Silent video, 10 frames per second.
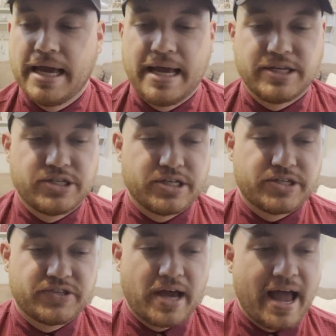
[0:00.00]
It's
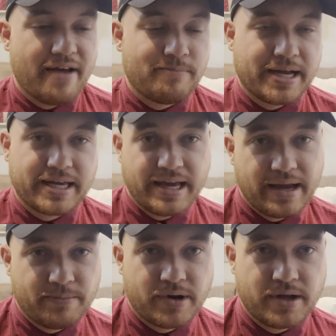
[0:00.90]
just, I have my
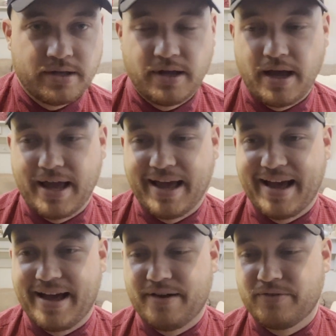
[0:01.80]
camera, I
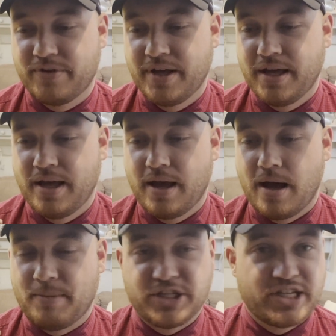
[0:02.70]
have
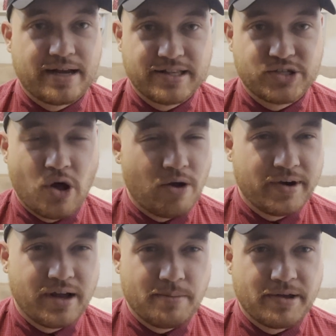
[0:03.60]
my checklist
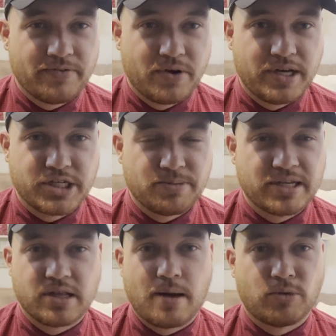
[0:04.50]
already on my phone. It just
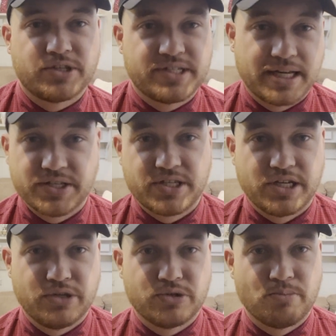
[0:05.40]
makes a lot more sense to
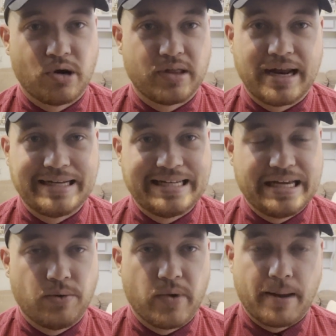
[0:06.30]
use Merlin
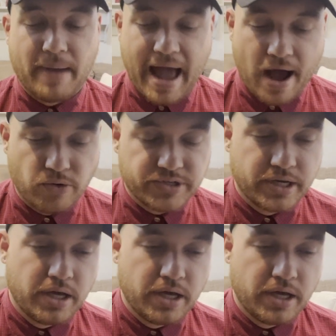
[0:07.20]
ID when I'm out